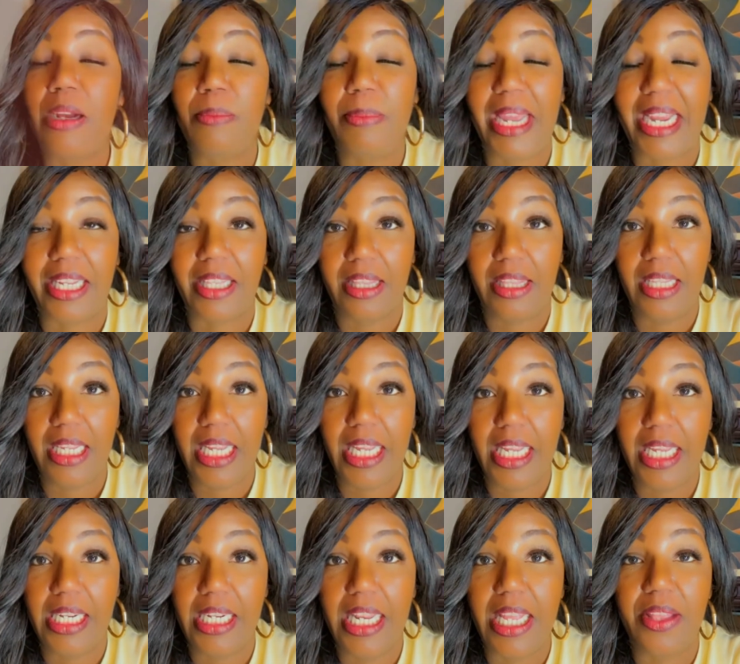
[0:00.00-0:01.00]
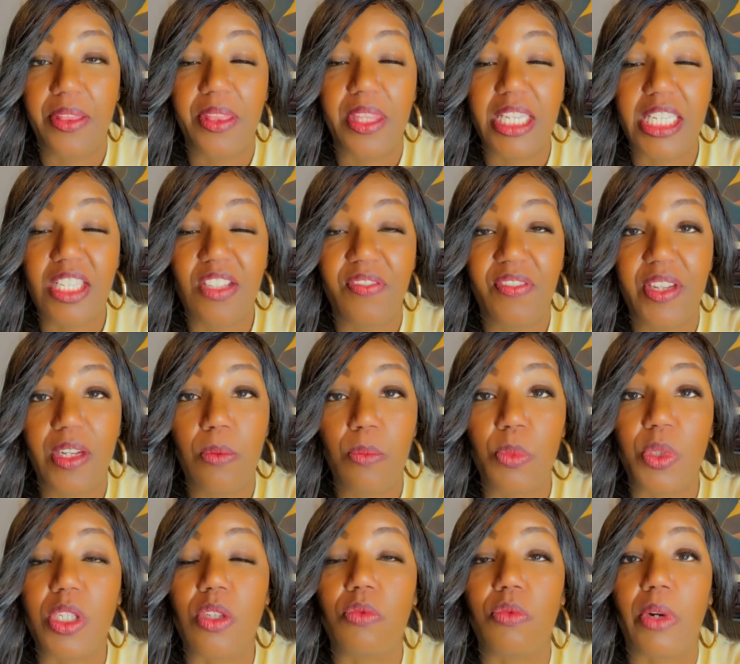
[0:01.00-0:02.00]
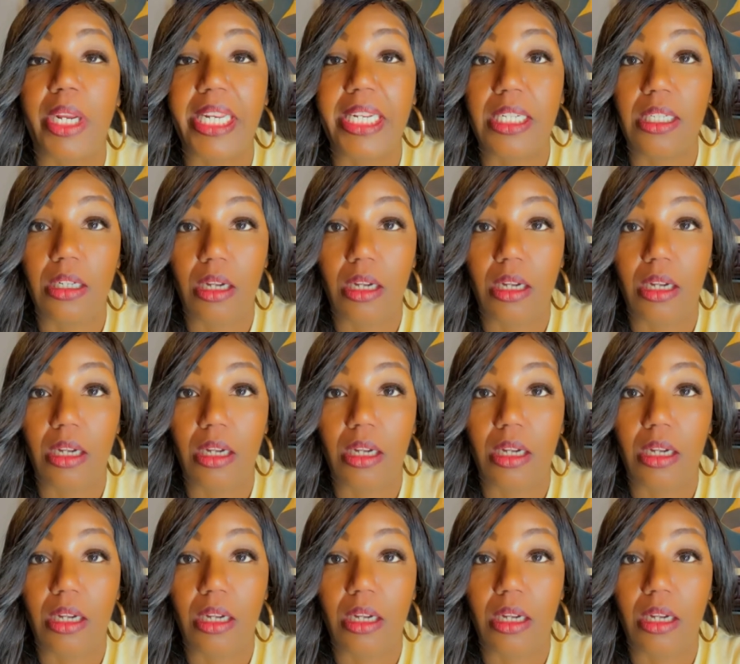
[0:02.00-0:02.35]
back then, this film was rated